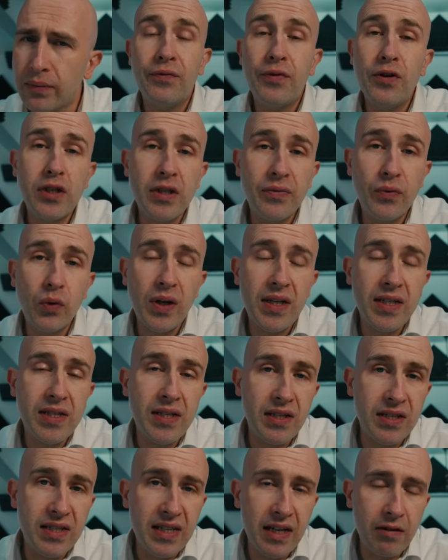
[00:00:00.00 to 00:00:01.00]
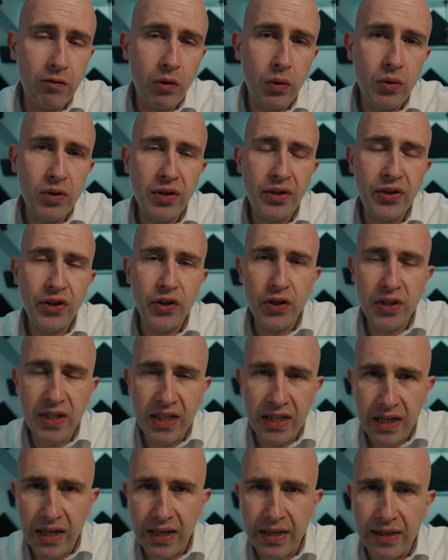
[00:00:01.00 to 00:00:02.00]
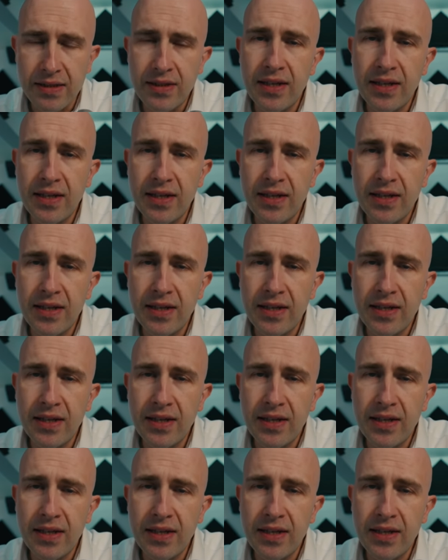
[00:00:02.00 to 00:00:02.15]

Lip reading: First of all, it's 0 to 30 days.